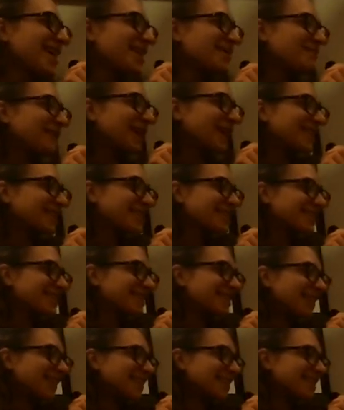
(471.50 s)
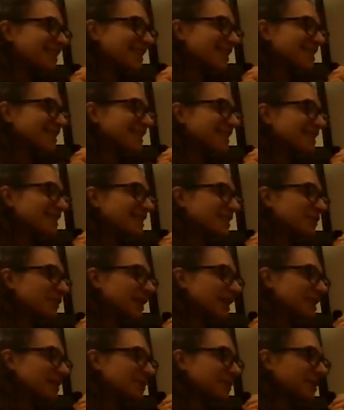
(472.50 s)
Peristalsis is a
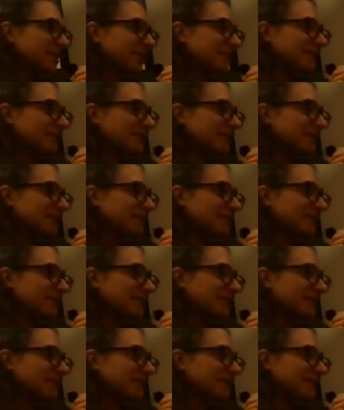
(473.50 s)
transport of